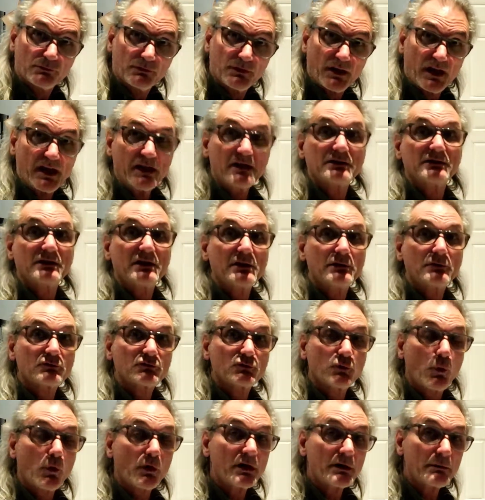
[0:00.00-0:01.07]
the 18
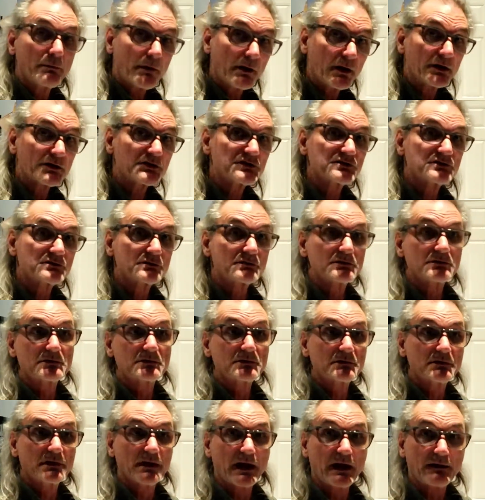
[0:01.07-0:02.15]
or 20 minutes
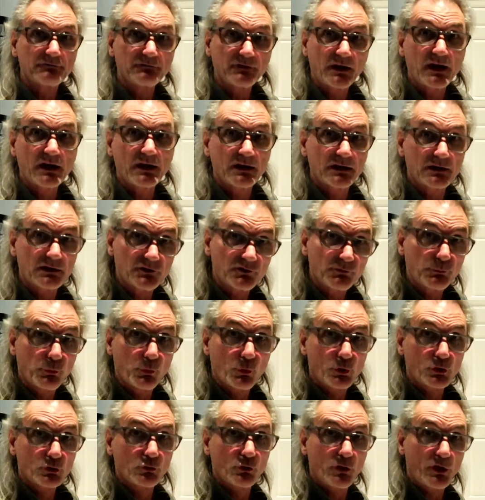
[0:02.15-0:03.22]
that I've taken this
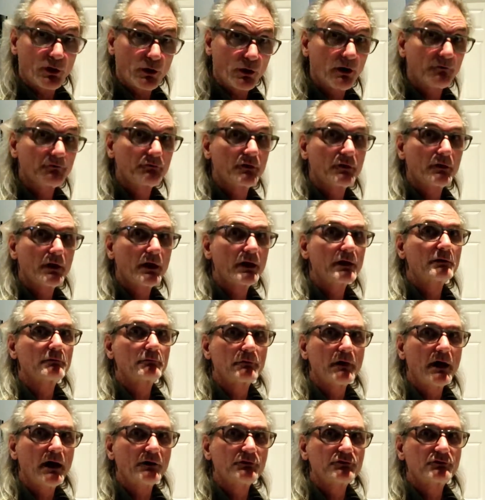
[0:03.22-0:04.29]
pork loin off to let it
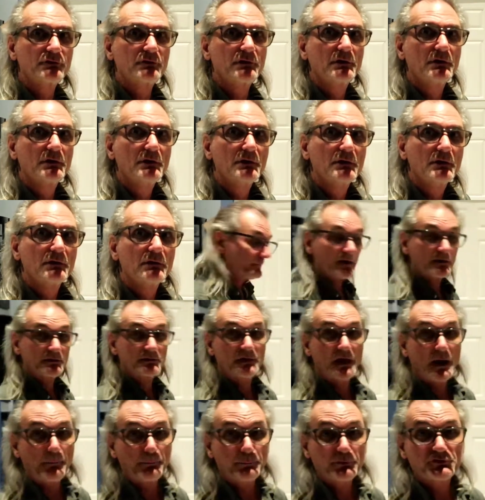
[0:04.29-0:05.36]
rest. The
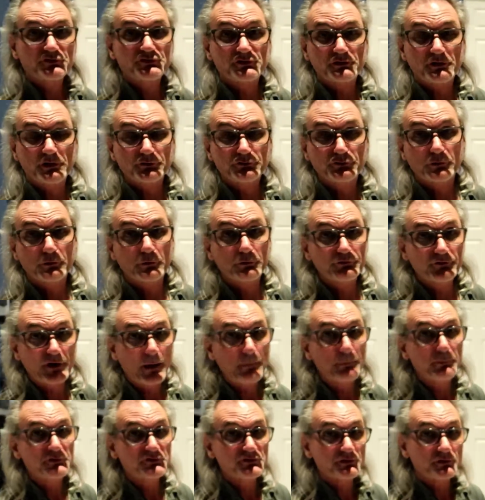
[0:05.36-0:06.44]
temperature, internal
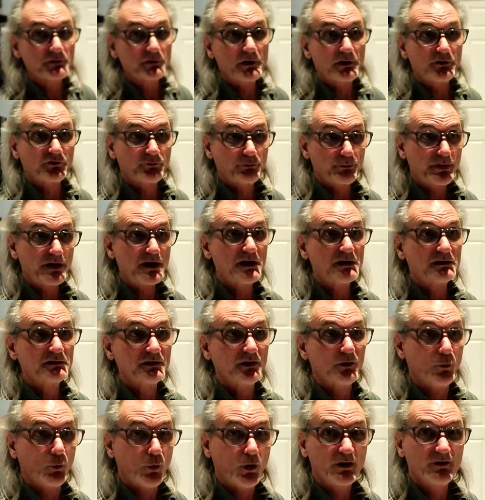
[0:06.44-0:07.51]
temperature has peaked
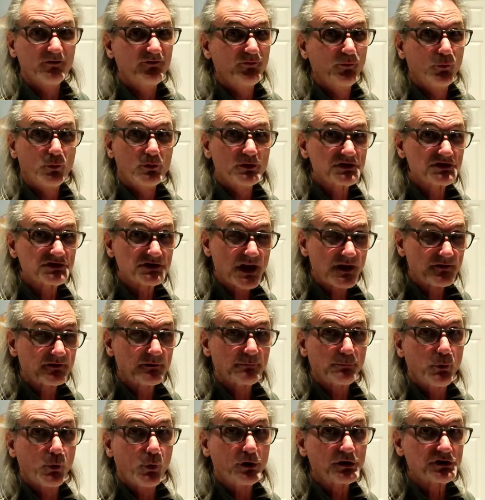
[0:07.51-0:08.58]
at
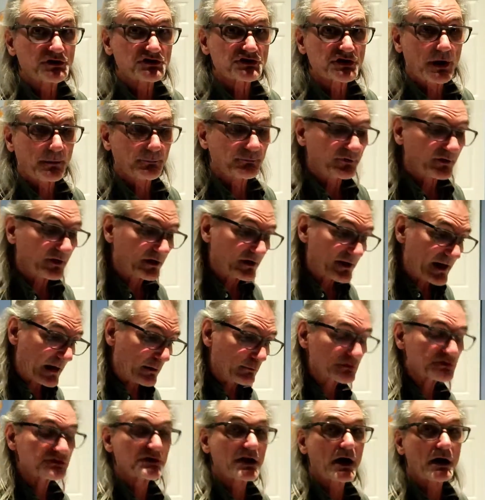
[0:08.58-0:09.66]
147 point something, and
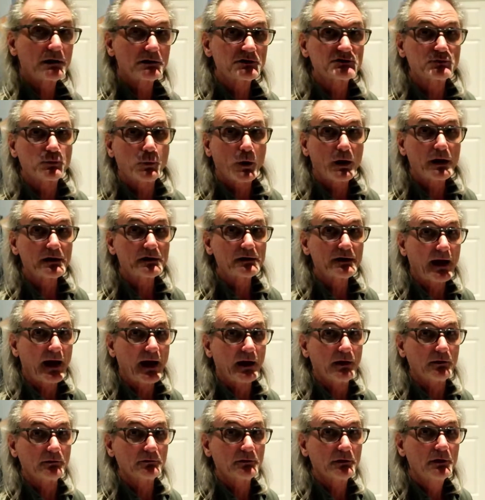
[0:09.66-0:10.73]
now it's on its way
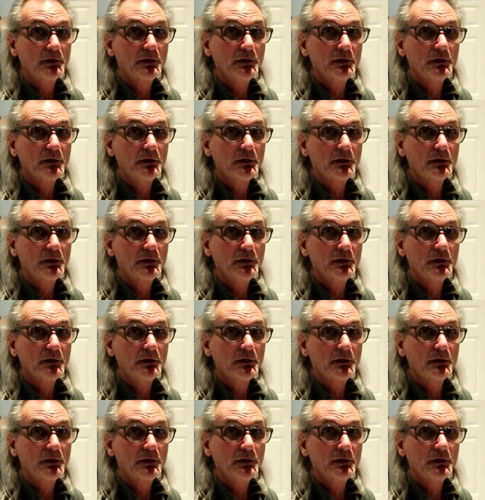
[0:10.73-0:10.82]
down.